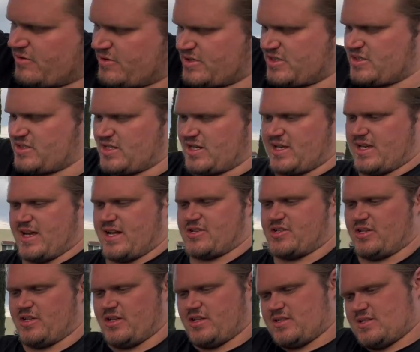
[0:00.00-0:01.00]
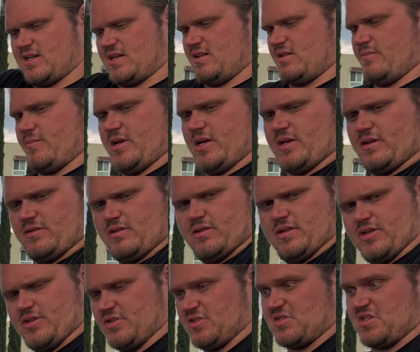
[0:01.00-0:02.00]
is they catch on the inside of the bed and then
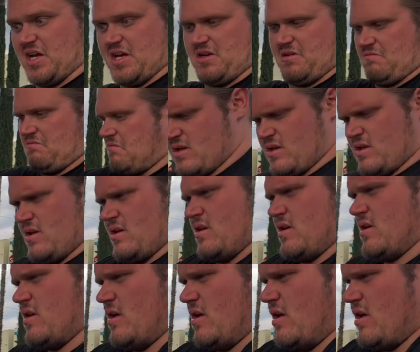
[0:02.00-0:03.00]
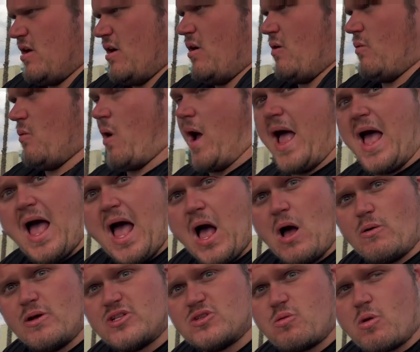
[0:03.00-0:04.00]
they just tighten.
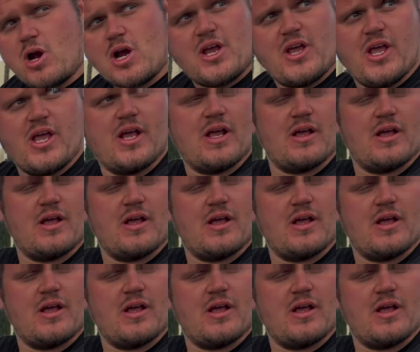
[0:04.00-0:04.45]
Wow, it's working.